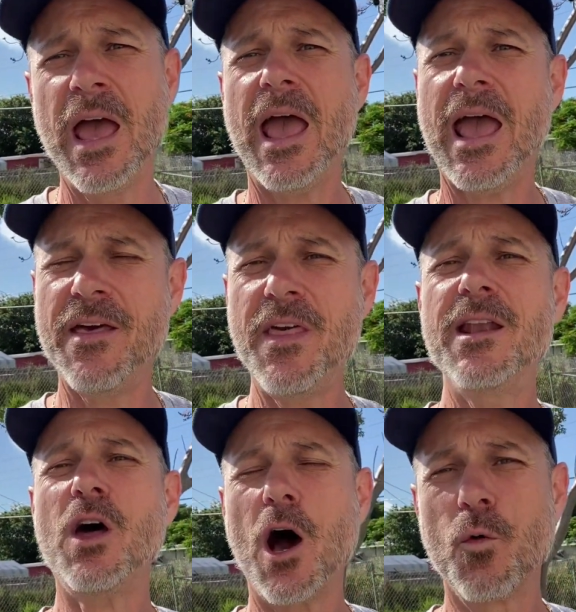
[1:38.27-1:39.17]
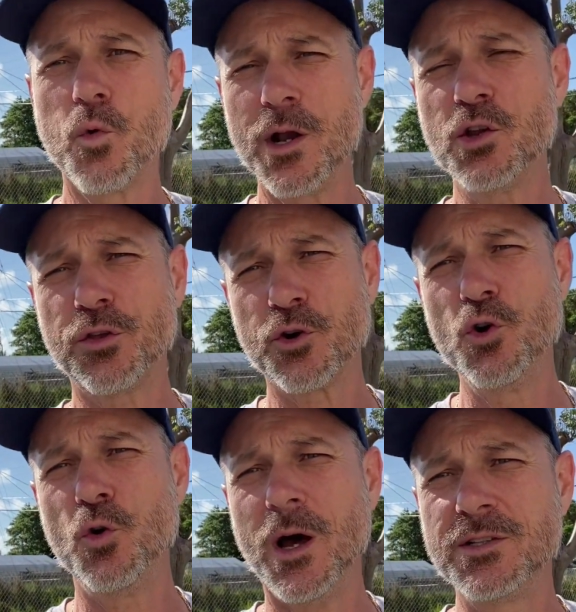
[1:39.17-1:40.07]
and then I'll run you
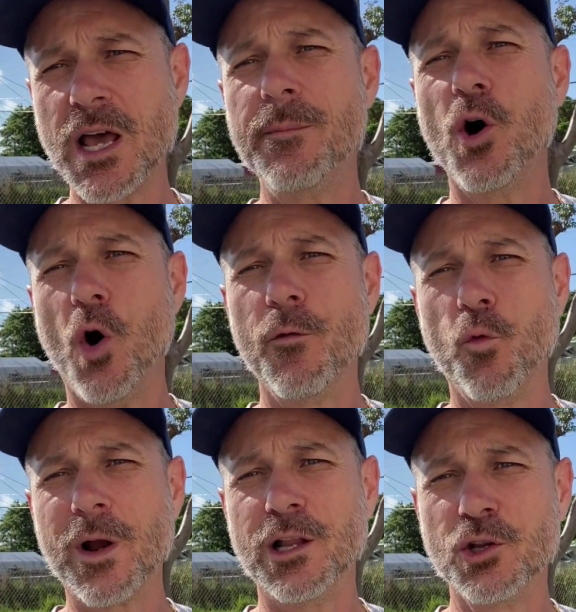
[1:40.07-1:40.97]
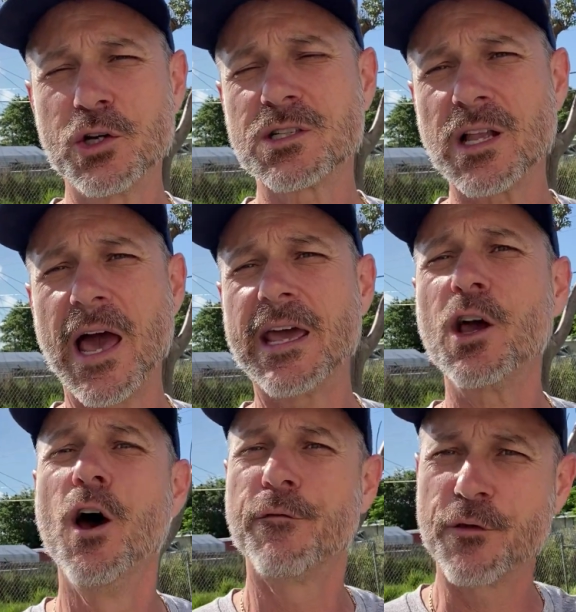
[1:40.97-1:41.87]
through a demo of what it looks like
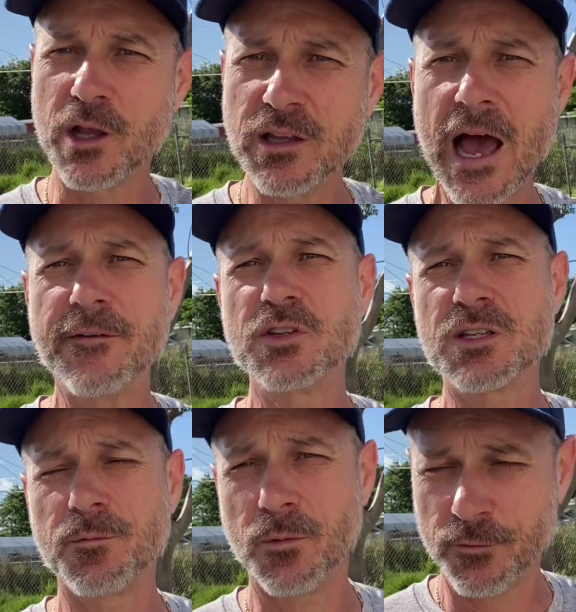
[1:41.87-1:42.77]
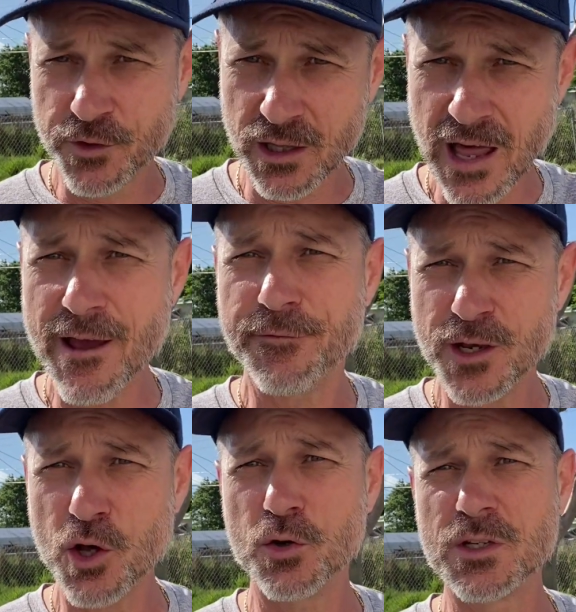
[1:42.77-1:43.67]
for the live, the live
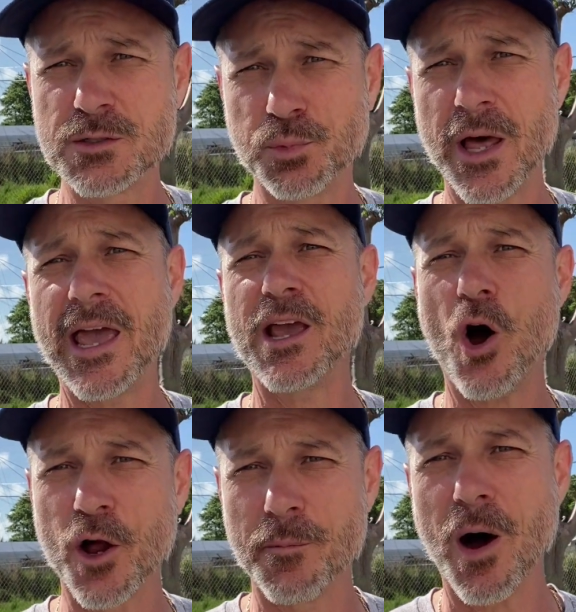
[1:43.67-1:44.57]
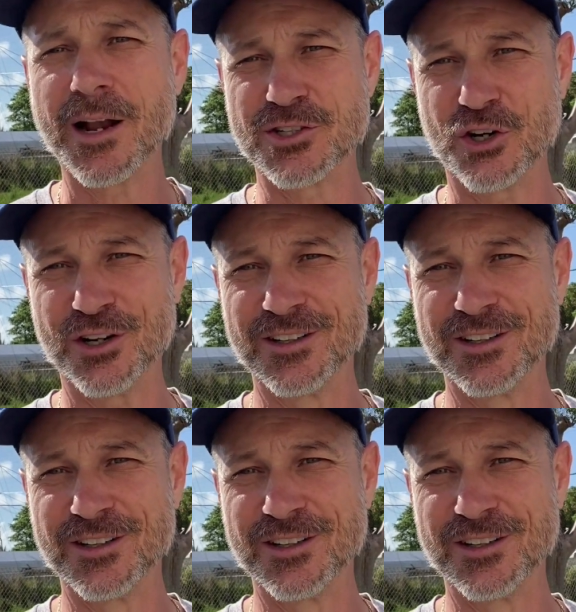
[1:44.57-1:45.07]
video display on a monitor.